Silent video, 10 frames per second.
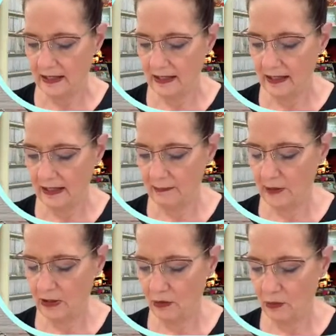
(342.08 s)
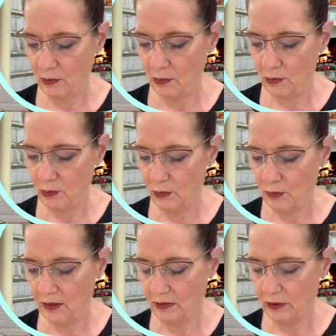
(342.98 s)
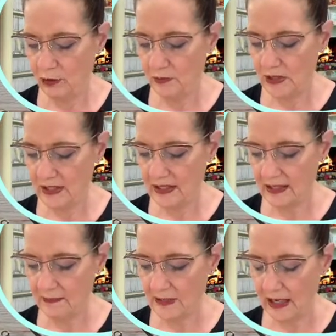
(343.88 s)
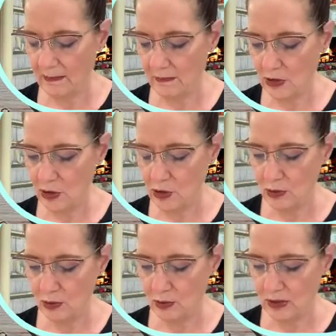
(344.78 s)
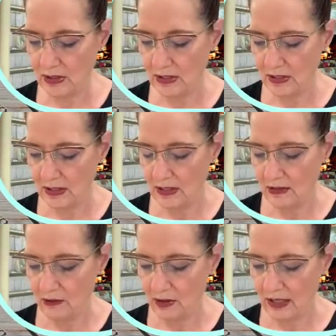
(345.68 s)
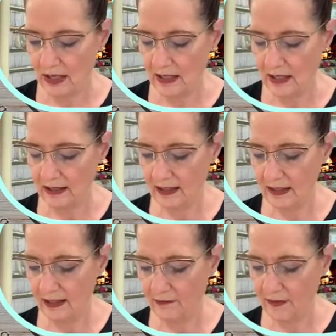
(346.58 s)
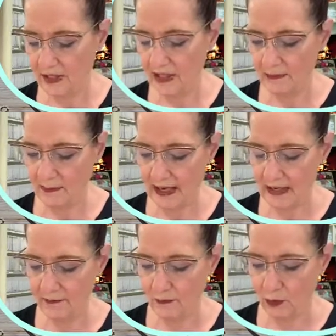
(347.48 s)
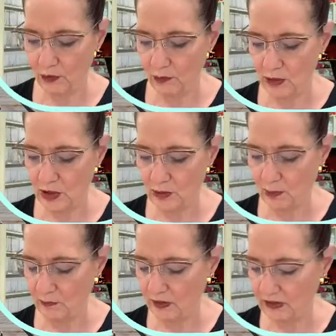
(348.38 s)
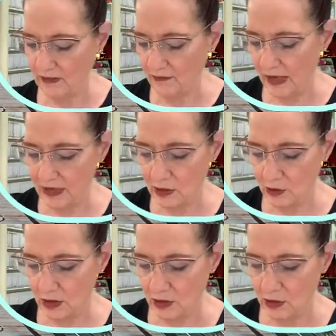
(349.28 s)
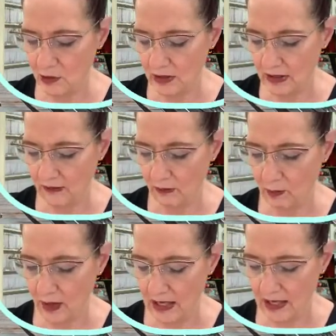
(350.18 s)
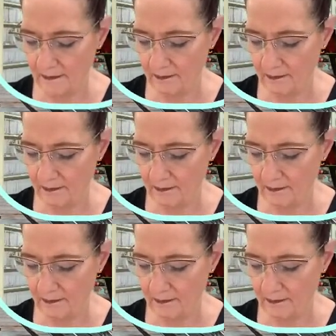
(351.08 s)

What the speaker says: and I'm going to go through the loop just like I'm tying my shoes. Okay, and then I fuss it back and forth, which is perfectly fine. You can do it this way.